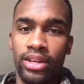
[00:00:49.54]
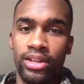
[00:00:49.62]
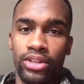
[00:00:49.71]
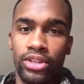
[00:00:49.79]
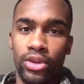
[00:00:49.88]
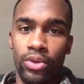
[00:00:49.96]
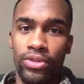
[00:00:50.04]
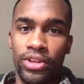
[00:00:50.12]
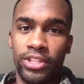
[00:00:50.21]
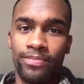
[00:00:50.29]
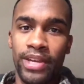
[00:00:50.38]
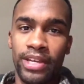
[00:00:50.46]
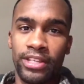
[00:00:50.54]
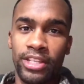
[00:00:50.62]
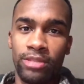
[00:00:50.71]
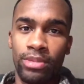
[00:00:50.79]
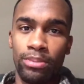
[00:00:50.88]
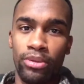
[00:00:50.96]
So this makes
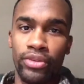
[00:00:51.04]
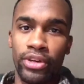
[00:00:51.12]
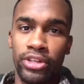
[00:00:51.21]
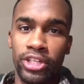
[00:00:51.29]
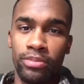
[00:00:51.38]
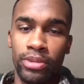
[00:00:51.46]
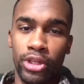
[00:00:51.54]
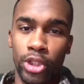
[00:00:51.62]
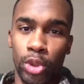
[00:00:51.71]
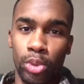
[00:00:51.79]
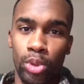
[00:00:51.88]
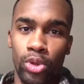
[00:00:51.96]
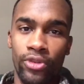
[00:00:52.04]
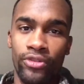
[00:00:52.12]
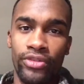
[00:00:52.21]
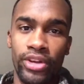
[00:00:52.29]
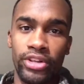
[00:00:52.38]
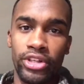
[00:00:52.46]
these people very spiritual,
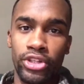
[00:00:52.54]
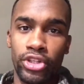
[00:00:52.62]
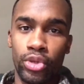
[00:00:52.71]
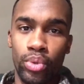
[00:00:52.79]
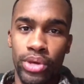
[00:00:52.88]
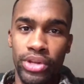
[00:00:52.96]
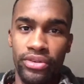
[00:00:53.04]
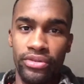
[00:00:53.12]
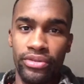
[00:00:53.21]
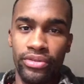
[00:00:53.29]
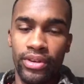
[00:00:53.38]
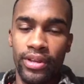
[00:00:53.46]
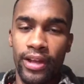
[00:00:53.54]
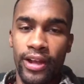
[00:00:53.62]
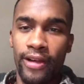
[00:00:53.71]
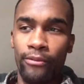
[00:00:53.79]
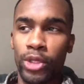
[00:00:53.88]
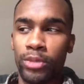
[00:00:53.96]
very intuitive,
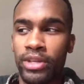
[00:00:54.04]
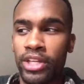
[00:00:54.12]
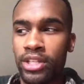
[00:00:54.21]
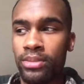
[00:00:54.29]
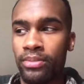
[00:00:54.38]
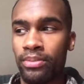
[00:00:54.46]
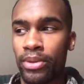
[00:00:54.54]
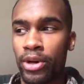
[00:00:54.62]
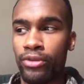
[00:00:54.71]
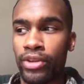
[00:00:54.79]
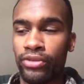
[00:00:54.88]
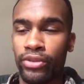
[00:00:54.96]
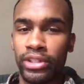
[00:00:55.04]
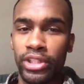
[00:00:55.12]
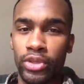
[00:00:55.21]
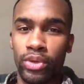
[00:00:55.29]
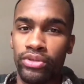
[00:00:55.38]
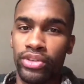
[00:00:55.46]
which makes them perfect for any
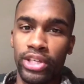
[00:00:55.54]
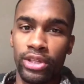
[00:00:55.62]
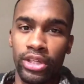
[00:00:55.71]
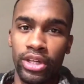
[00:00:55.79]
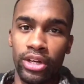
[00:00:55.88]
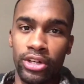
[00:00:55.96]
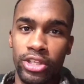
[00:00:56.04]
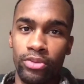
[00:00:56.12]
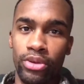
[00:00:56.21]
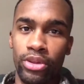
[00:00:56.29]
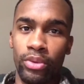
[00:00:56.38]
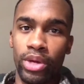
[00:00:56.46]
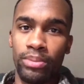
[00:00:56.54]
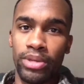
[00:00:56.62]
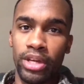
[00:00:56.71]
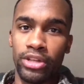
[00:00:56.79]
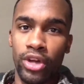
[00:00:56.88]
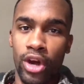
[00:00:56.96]
sort of healing arts, whether they want to be
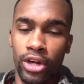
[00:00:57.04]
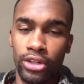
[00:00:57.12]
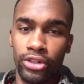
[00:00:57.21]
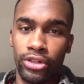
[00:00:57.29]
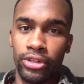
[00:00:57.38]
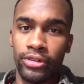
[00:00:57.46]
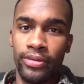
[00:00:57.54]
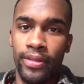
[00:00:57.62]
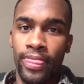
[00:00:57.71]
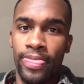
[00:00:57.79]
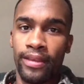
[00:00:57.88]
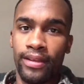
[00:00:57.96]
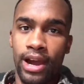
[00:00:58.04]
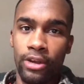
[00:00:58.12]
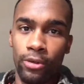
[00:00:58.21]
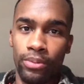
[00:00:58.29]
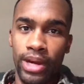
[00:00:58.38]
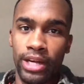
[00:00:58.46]
a doctor,
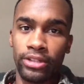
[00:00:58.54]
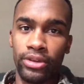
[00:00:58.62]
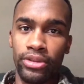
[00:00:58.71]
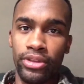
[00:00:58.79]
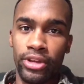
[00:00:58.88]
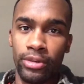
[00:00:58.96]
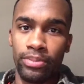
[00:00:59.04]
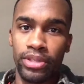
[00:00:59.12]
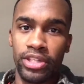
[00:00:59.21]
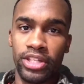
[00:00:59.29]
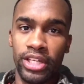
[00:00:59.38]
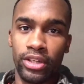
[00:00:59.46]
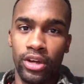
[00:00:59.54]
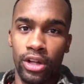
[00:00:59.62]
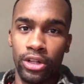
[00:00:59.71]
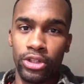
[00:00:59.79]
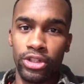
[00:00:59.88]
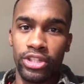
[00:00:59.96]
chiropractor, therapist,
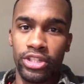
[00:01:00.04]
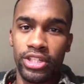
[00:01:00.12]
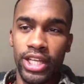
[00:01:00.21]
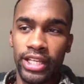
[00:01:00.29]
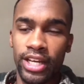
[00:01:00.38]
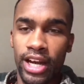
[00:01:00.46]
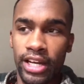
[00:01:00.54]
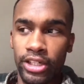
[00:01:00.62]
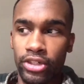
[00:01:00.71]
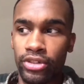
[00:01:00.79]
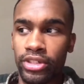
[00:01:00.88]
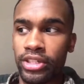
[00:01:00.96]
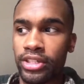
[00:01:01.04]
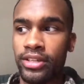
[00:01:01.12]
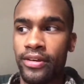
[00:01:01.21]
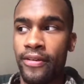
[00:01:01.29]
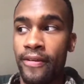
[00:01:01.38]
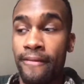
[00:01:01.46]
psychologist, psychiatrist.
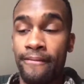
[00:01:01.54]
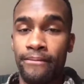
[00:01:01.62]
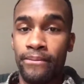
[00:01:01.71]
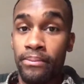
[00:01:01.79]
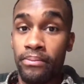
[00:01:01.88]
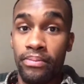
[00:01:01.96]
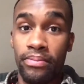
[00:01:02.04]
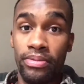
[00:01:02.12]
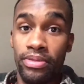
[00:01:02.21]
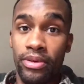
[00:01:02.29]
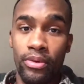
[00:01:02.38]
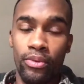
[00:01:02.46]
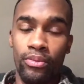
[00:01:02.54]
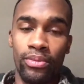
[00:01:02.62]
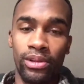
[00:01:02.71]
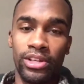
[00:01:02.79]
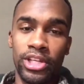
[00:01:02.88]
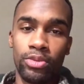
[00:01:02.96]
Their
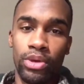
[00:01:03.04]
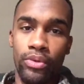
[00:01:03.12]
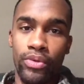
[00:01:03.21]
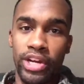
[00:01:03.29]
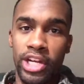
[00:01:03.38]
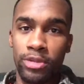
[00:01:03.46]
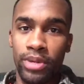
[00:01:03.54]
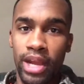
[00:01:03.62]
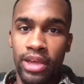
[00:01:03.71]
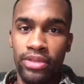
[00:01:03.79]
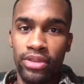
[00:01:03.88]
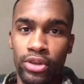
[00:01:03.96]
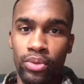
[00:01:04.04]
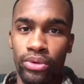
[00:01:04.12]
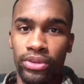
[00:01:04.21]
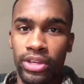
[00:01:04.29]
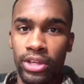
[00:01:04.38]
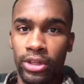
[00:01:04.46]
list would range, but anything with
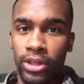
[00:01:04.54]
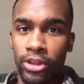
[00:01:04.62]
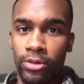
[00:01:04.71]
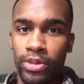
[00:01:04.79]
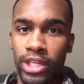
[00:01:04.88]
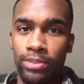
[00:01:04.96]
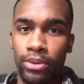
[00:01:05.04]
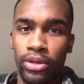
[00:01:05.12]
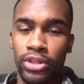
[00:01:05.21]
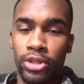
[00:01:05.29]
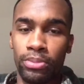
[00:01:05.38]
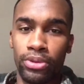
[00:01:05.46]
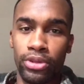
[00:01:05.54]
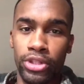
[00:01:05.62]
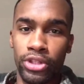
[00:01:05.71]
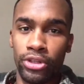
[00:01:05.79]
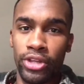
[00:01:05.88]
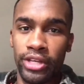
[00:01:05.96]
healing other people and
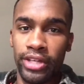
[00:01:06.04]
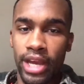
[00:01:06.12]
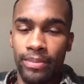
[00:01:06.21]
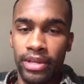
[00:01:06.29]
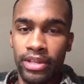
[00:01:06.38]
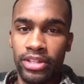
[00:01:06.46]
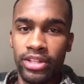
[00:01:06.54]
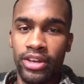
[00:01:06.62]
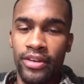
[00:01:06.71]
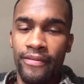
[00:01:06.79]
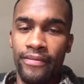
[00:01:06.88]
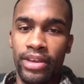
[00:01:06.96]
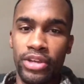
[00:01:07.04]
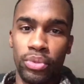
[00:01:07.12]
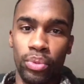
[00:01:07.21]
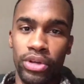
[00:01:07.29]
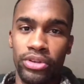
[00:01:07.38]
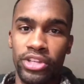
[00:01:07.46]
interpersonal dynamics is
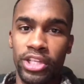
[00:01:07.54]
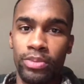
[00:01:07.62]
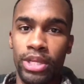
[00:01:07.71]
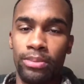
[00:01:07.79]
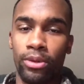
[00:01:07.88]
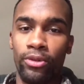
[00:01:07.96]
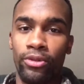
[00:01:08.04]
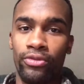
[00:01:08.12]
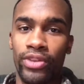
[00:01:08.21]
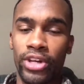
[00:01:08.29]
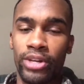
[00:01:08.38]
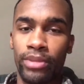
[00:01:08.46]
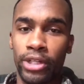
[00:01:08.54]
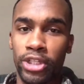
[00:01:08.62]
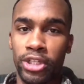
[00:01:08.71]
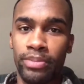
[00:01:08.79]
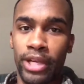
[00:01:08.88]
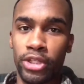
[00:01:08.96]
where these people very much
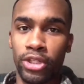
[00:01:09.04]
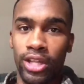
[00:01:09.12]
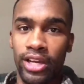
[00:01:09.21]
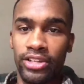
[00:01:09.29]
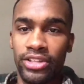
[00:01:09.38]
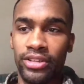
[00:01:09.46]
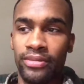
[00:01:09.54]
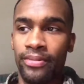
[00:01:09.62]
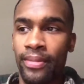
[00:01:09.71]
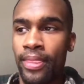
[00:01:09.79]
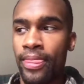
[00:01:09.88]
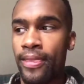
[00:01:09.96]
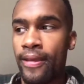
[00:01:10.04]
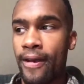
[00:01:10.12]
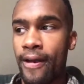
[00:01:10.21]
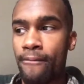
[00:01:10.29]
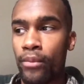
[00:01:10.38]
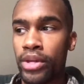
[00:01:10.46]
specialize.
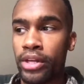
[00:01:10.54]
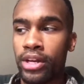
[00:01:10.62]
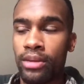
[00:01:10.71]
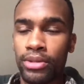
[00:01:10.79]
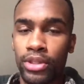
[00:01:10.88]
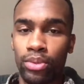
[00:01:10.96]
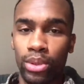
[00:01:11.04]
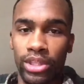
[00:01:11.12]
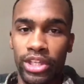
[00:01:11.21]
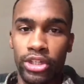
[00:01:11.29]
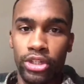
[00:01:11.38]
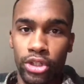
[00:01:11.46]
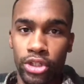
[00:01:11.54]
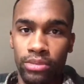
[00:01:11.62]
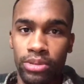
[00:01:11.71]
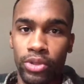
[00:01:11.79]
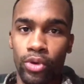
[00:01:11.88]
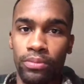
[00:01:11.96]
When it comes to
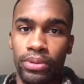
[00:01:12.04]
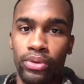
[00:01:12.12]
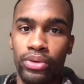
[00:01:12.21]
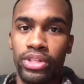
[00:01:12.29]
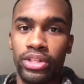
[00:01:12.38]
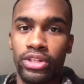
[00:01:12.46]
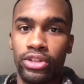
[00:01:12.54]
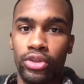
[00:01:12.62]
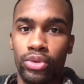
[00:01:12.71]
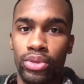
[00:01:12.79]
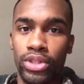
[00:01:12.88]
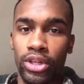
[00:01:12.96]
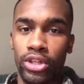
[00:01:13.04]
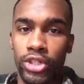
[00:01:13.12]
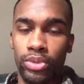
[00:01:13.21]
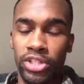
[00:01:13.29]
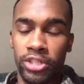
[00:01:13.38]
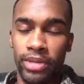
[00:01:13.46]
relationships, Scorpio Decan 2 is
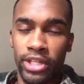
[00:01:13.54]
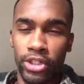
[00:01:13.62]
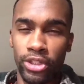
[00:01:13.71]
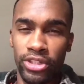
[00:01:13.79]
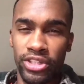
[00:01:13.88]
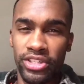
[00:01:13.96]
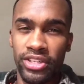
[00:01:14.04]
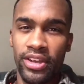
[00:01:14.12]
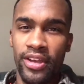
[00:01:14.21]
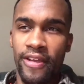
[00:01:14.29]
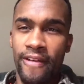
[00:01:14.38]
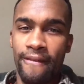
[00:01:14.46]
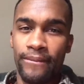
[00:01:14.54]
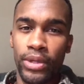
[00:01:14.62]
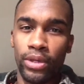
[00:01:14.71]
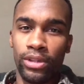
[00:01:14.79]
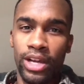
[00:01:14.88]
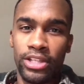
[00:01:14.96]
also a specialist.
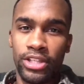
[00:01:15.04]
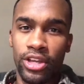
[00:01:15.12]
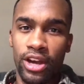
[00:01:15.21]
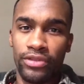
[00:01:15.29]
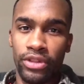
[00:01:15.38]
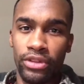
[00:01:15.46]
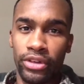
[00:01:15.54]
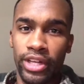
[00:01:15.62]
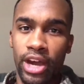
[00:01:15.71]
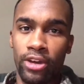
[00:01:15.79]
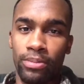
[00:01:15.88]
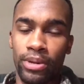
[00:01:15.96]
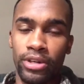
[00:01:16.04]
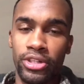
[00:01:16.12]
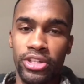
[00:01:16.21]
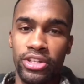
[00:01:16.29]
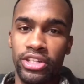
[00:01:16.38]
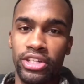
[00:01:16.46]
They're a lot softer than their
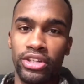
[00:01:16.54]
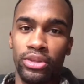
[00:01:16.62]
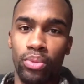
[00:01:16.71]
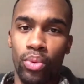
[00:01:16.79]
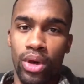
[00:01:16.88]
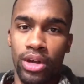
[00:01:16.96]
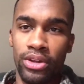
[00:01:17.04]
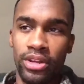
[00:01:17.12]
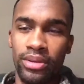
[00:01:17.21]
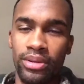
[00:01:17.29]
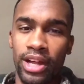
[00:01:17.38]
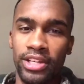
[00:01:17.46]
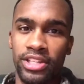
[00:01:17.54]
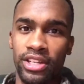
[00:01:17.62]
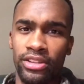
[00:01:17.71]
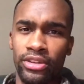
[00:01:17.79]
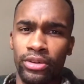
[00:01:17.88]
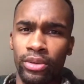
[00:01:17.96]
counterparts in Decan 1. Not saying
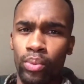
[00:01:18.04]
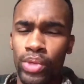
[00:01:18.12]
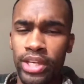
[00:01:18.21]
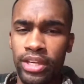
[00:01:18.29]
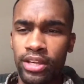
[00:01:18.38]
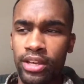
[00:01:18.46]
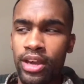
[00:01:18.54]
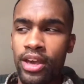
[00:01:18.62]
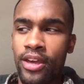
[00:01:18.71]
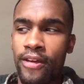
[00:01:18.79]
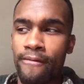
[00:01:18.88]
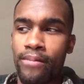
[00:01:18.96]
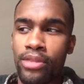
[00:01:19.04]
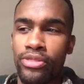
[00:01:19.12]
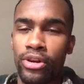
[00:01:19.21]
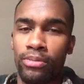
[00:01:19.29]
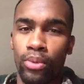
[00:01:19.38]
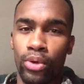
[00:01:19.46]
that they're weak, but
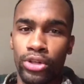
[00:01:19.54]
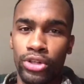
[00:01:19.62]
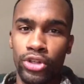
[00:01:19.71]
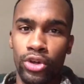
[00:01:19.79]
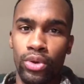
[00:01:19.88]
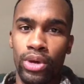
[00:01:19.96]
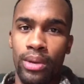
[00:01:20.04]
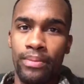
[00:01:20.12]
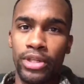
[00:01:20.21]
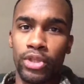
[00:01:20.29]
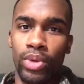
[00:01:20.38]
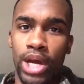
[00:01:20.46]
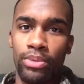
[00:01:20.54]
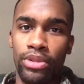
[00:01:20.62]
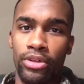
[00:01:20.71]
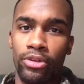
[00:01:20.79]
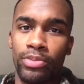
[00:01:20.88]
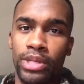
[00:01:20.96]
they're more so entwined with
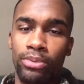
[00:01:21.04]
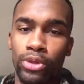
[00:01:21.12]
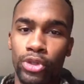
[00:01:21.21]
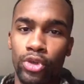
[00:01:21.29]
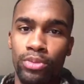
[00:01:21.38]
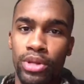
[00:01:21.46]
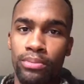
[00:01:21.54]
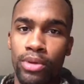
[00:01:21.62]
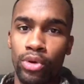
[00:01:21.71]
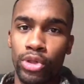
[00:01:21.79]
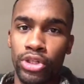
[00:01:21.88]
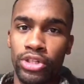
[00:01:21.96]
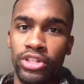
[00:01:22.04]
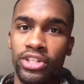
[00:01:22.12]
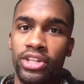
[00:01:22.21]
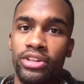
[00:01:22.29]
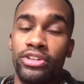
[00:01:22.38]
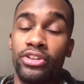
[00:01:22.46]
other people's human emotions,
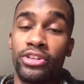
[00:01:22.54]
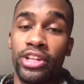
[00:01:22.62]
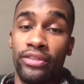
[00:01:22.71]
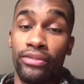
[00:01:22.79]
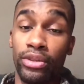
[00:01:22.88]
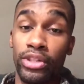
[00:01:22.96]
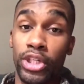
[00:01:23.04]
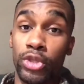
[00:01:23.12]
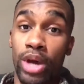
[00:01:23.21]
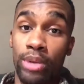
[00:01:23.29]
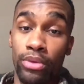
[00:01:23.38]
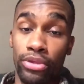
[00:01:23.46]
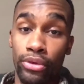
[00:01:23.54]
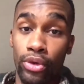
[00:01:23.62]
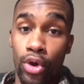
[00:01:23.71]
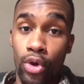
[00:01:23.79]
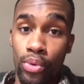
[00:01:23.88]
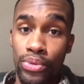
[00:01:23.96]
and they're definitely entwined with their
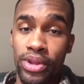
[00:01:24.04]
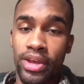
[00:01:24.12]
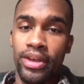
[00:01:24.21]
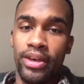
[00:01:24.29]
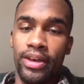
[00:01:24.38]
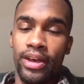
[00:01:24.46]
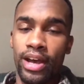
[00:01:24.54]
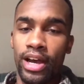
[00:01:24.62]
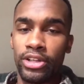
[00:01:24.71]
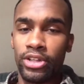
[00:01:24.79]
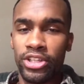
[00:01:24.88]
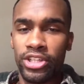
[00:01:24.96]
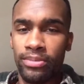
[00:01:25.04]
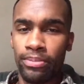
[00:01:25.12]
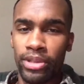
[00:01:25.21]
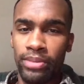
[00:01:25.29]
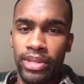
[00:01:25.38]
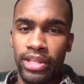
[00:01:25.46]
own. Just
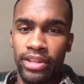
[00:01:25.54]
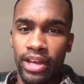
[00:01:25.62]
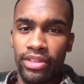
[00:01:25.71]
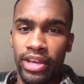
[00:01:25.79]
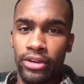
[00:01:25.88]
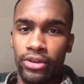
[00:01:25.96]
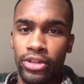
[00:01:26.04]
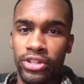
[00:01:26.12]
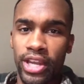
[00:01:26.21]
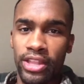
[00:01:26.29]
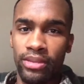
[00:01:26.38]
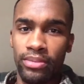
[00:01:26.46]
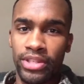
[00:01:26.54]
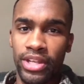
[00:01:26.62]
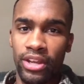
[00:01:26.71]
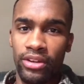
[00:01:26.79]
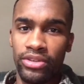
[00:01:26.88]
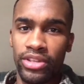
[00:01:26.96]
simply meaning that they understand
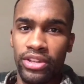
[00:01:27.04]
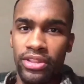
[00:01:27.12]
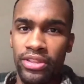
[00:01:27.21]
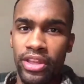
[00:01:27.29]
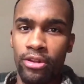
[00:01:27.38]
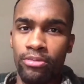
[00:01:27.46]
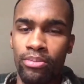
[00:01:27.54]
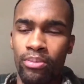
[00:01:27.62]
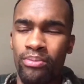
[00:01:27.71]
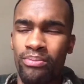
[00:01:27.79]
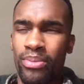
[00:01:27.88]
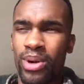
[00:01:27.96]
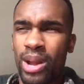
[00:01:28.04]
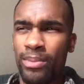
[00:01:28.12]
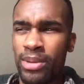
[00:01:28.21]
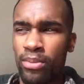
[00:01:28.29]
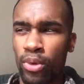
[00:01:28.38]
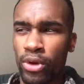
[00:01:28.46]
themselves, and they're
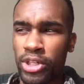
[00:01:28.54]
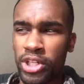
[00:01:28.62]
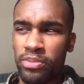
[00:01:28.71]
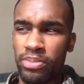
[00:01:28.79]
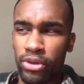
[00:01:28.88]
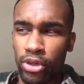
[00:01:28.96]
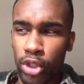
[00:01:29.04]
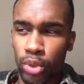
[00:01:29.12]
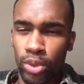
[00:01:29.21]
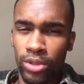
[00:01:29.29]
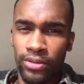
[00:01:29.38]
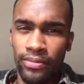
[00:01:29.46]
probably more spiritual